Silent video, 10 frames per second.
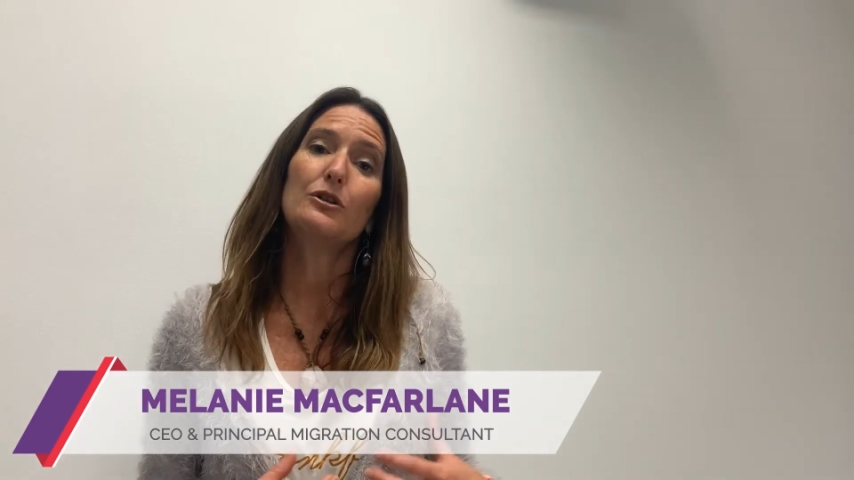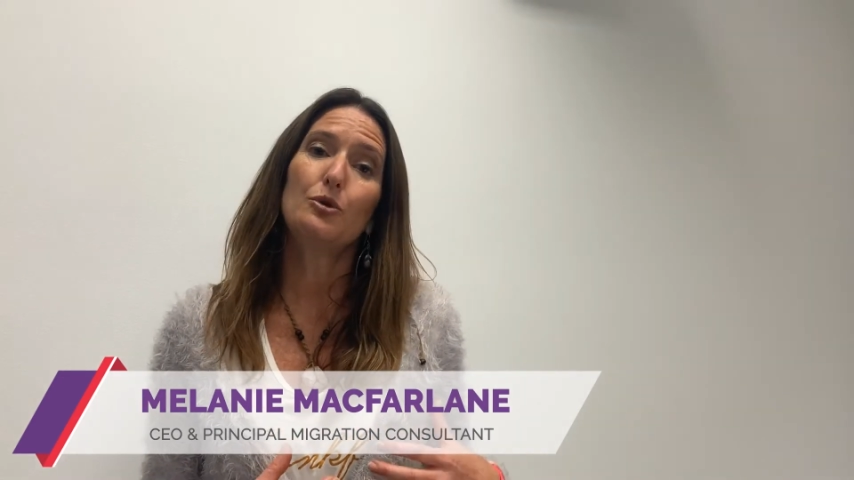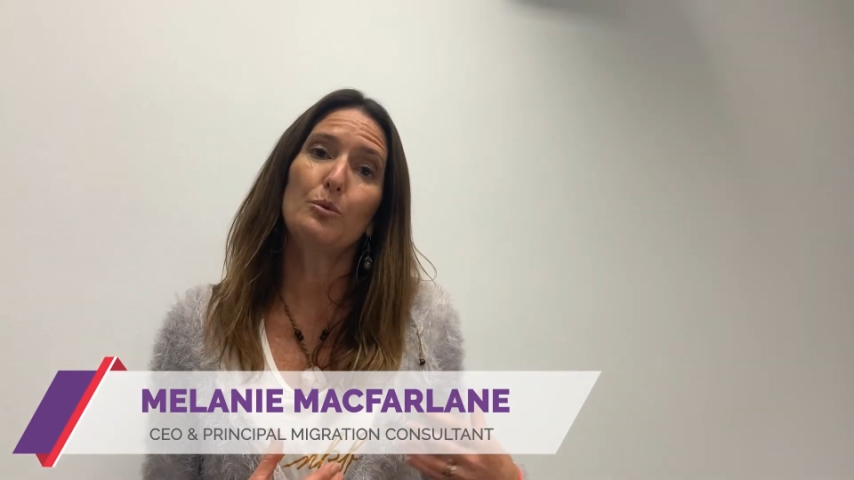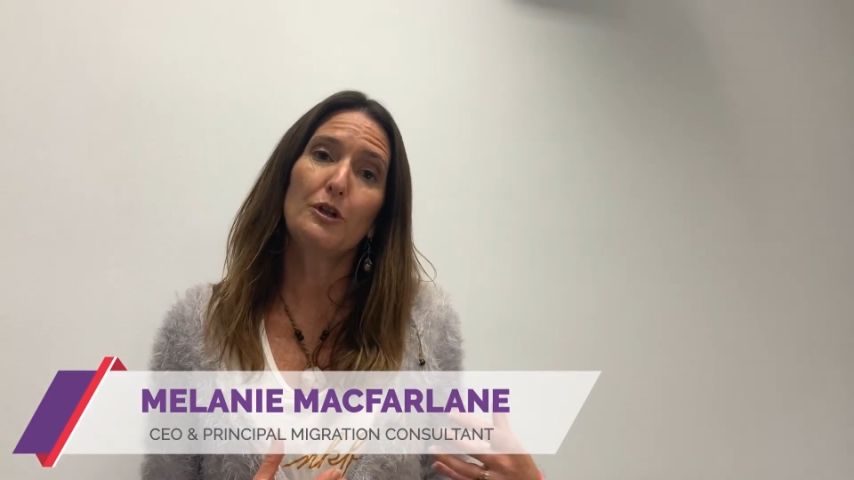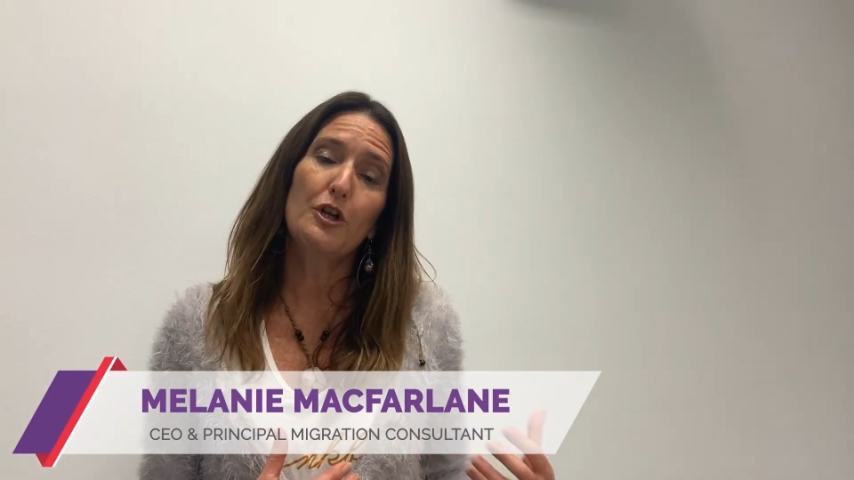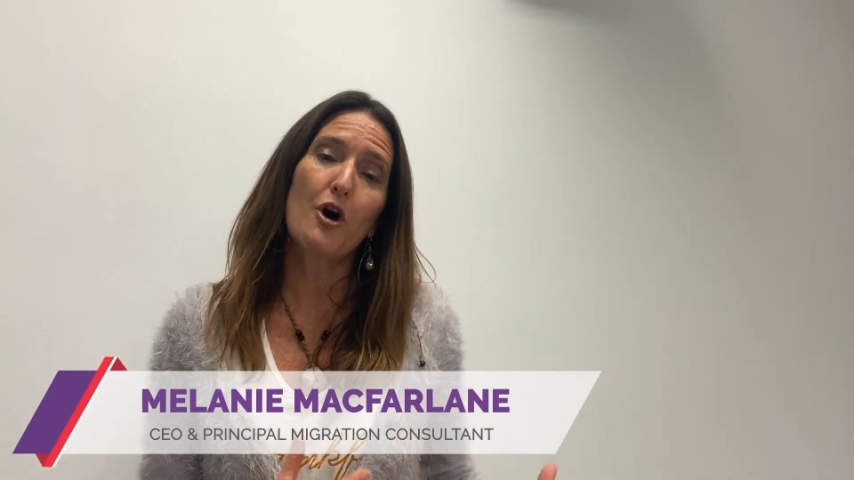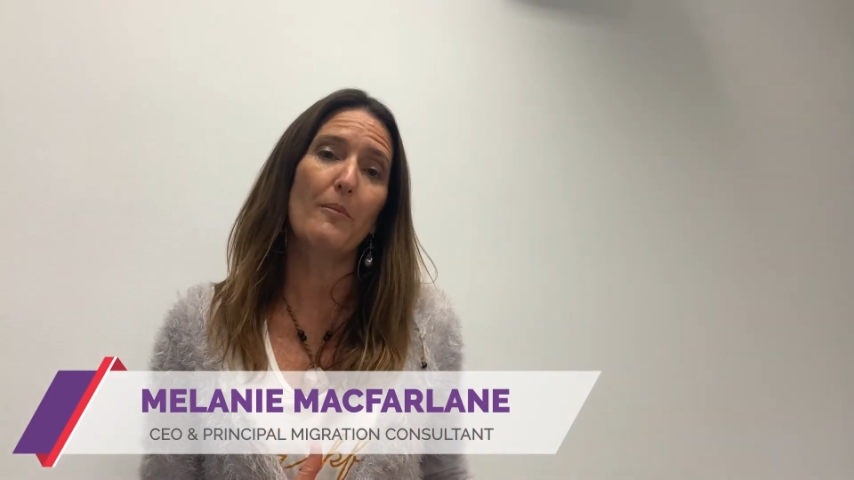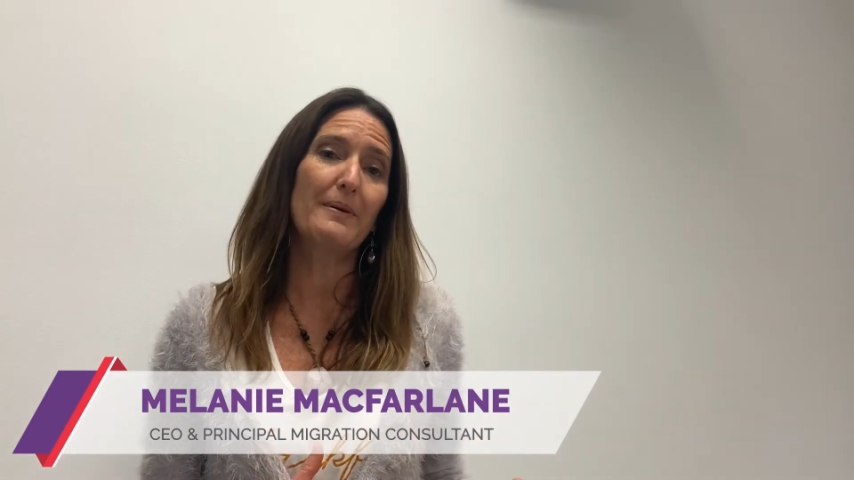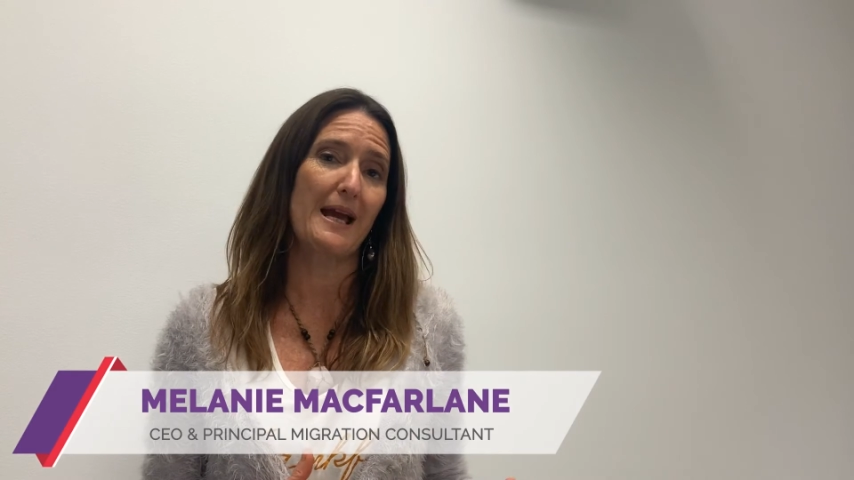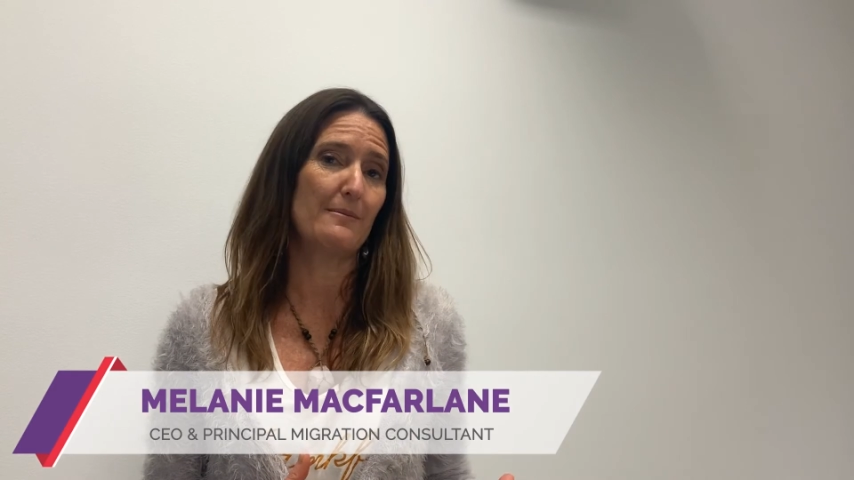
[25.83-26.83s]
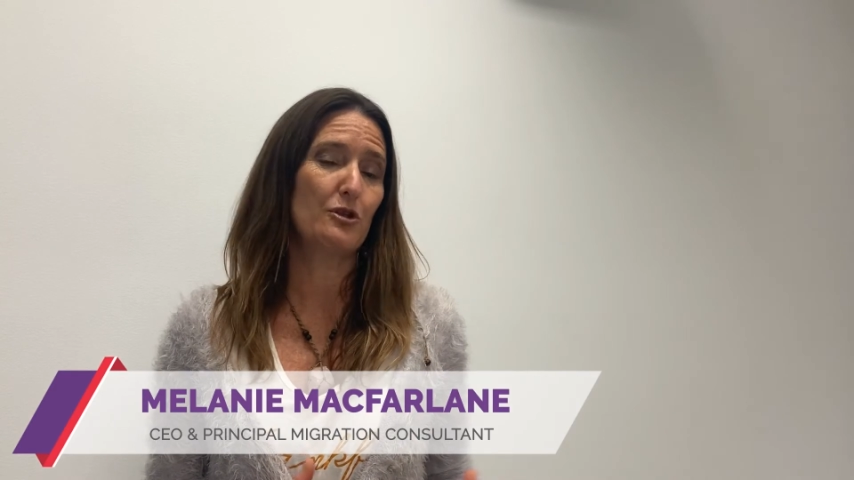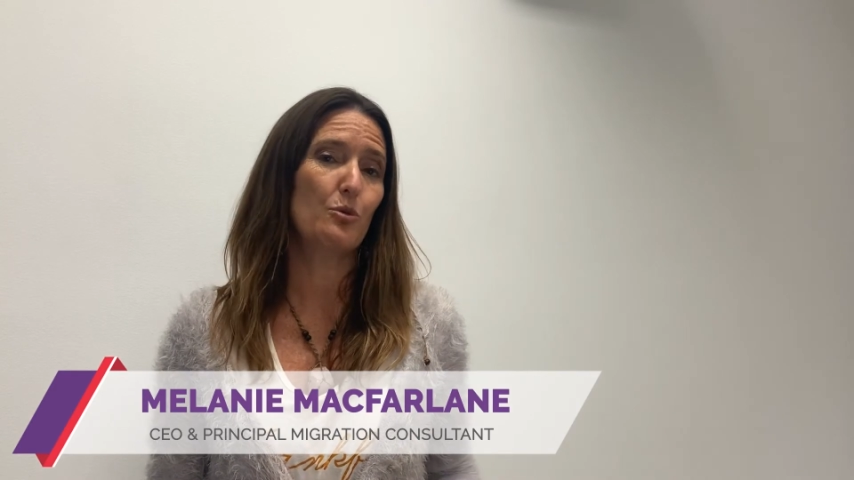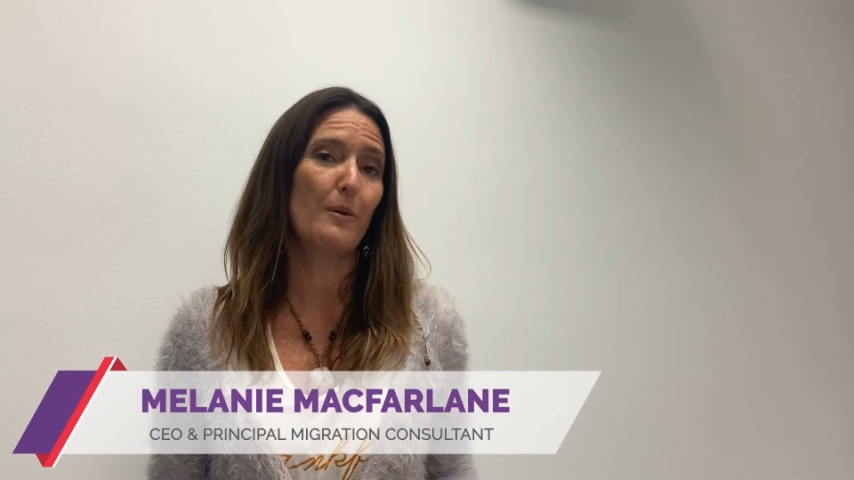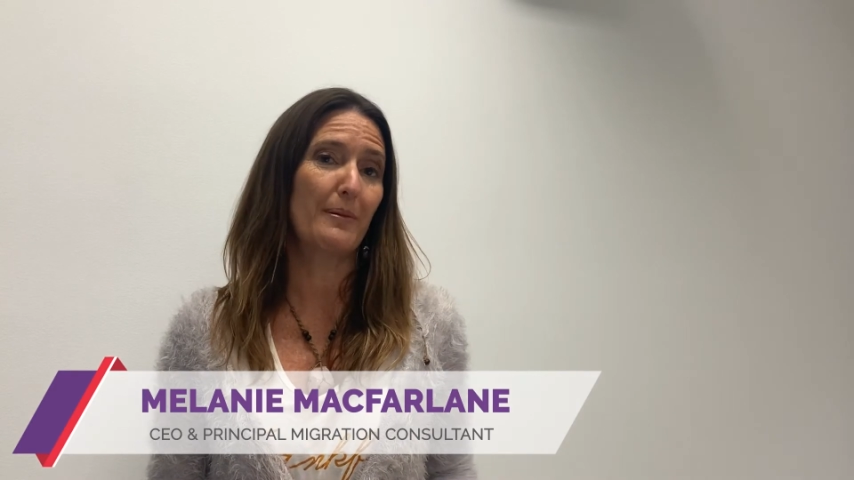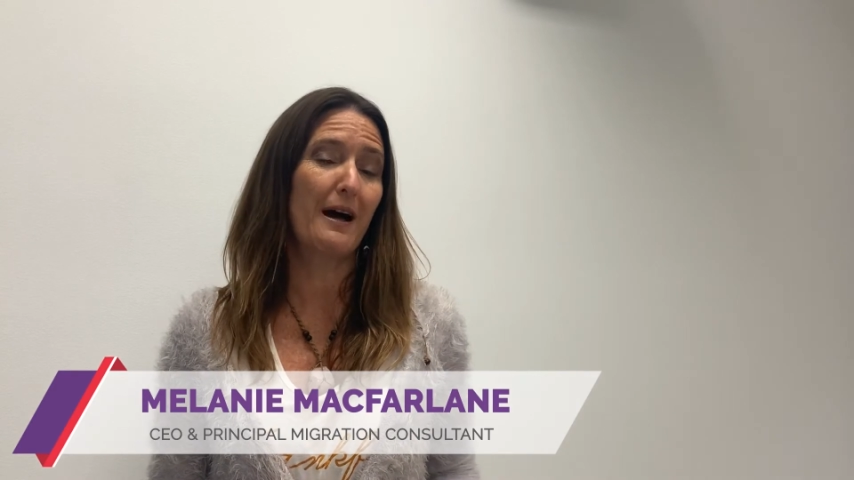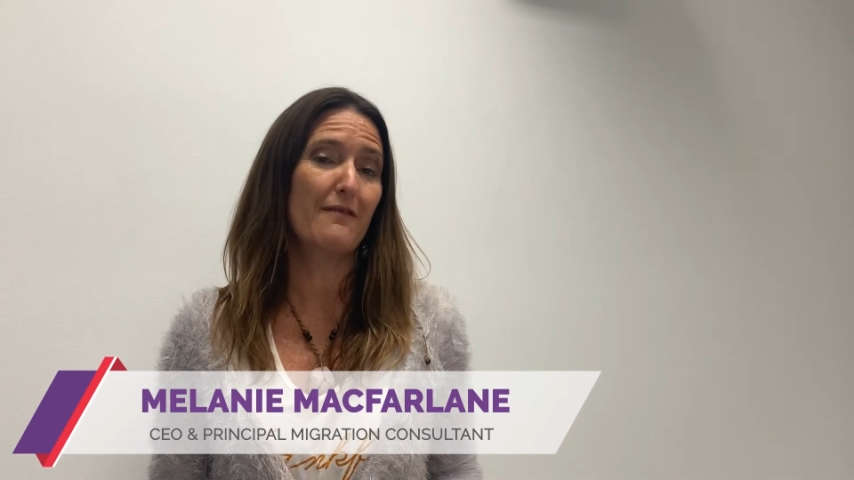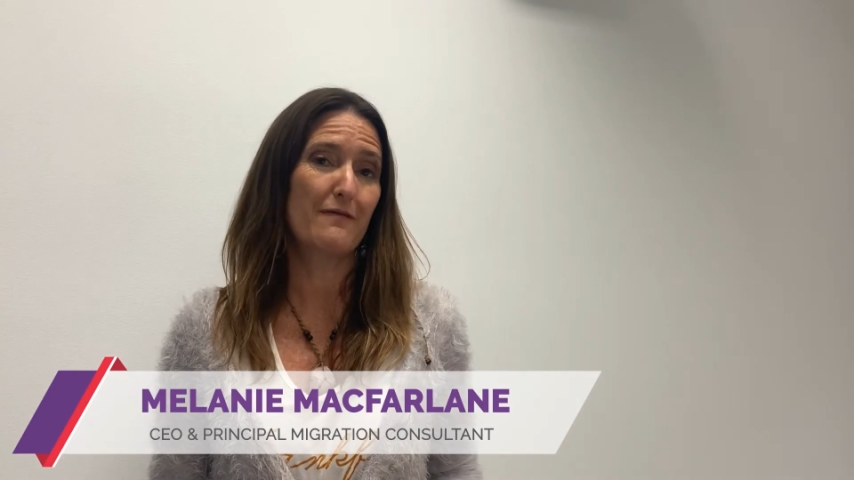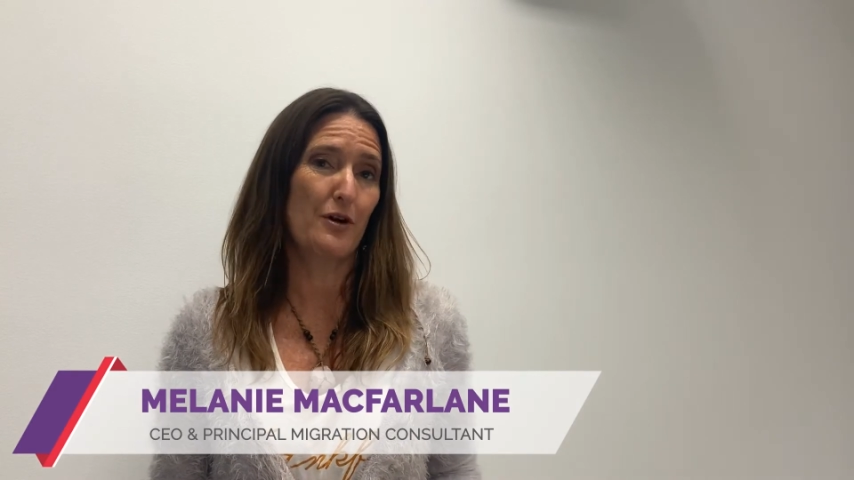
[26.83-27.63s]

you will not be able to apply